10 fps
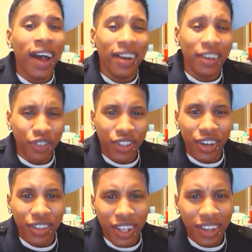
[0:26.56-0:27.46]
I never
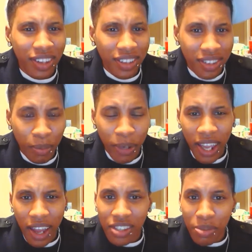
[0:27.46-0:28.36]
thought that
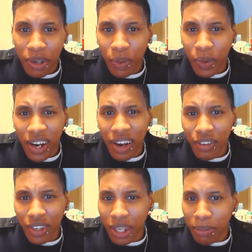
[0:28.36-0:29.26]
somebody asked me would I
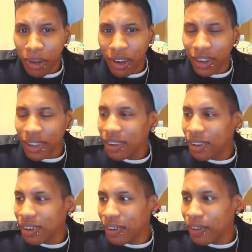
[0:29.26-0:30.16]
ever get married.
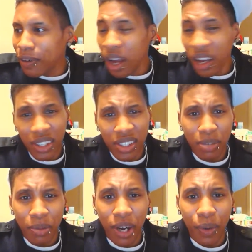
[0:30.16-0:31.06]
Um, and then
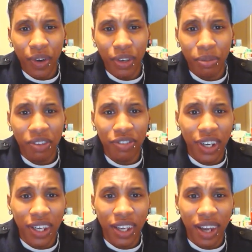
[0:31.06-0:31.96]
somebody wanted to be
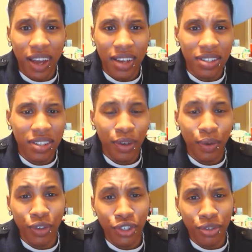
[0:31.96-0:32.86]
funny and asked,
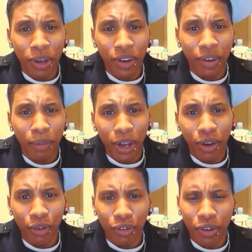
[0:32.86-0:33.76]
would you marry a
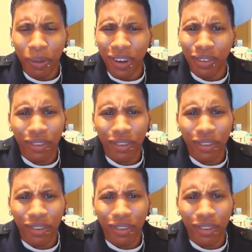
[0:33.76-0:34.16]
male or female?